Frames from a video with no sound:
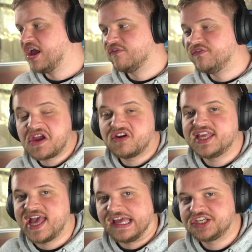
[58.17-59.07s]
Very
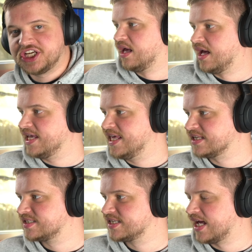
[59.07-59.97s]
catchy. I
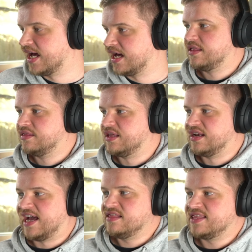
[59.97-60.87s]
guess the
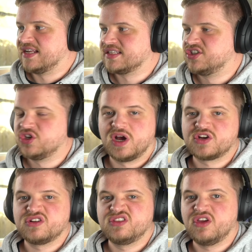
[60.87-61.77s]

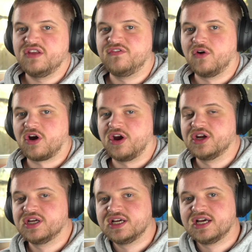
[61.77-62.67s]
9234
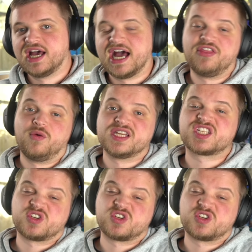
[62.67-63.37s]
other ones were